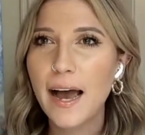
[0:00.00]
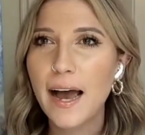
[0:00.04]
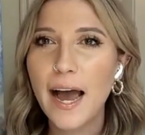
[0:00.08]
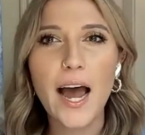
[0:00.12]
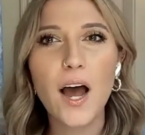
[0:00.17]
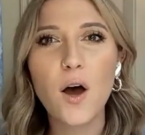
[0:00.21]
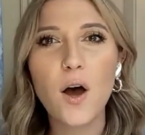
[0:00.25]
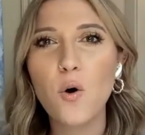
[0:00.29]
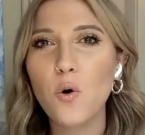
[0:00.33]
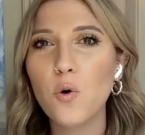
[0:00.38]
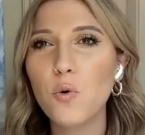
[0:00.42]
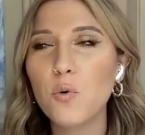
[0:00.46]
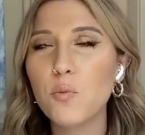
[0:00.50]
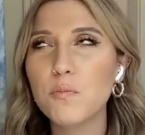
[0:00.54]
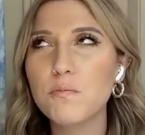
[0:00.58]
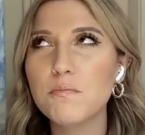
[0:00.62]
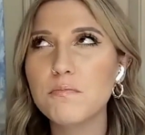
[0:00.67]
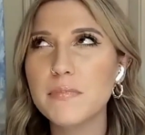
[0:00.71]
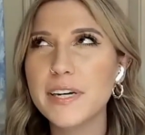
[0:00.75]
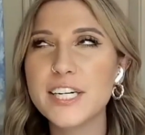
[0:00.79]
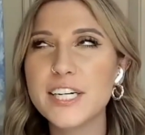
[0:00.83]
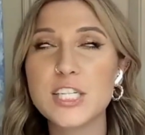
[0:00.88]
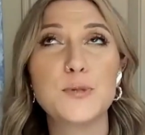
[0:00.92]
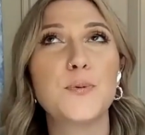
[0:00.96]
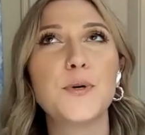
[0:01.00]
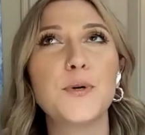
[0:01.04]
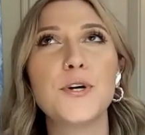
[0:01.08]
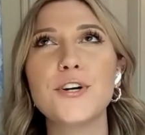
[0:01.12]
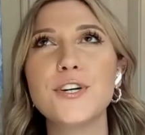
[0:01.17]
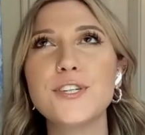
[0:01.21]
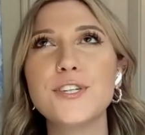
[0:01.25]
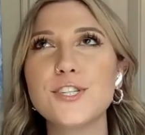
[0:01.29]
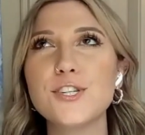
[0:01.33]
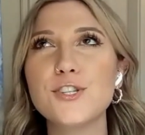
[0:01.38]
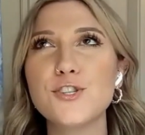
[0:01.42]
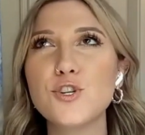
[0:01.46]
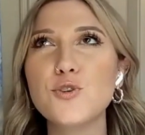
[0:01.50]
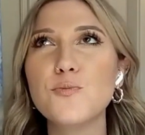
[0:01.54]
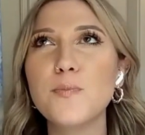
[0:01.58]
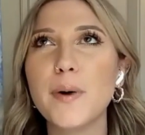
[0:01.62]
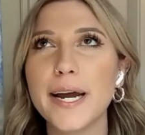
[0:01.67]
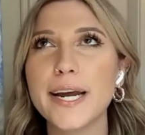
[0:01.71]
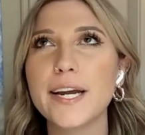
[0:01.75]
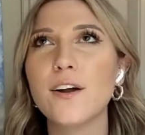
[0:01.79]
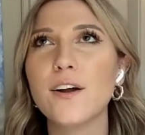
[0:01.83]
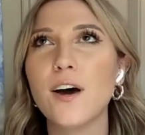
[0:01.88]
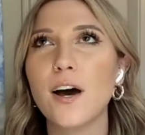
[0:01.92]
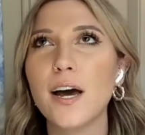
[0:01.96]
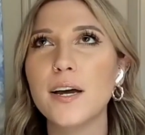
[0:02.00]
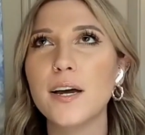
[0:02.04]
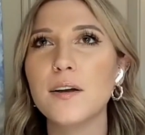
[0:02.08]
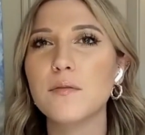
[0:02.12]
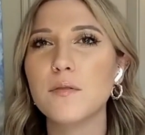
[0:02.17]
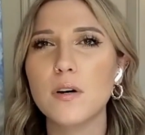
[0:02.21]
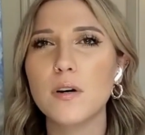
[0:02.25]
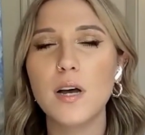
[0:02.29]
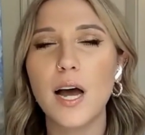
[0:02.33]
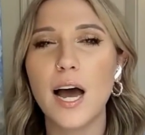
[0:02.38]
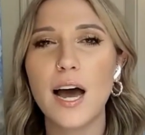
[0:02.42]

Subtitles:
how experiences you might not